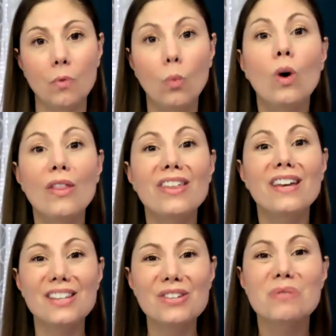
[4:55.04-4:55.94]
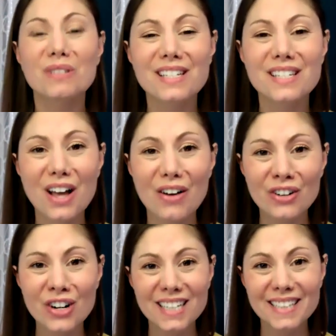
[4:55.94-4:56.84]
One thing you will
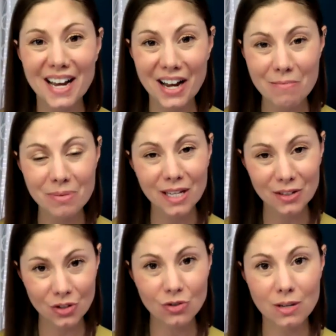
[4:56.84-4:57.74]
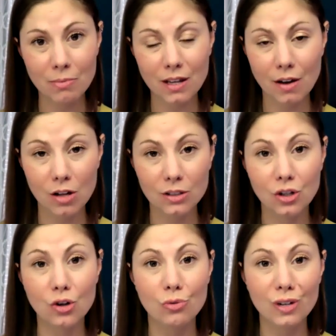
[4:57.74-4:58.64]
discover is that companies do something called
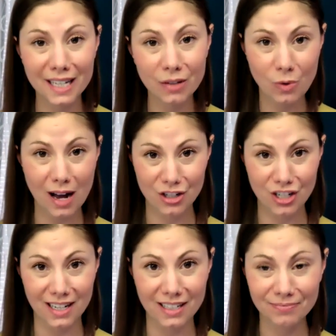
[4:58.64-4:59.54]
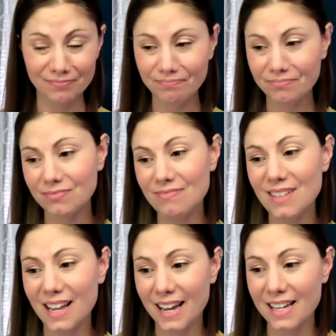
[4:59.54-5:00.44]
greenwashing,
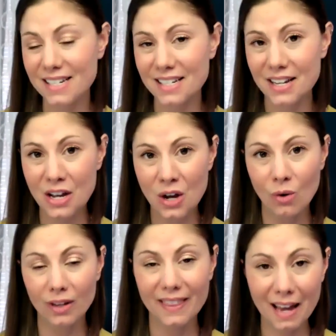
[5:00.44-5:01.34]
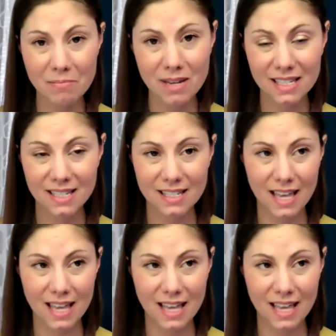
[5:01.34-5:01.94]
And what that means is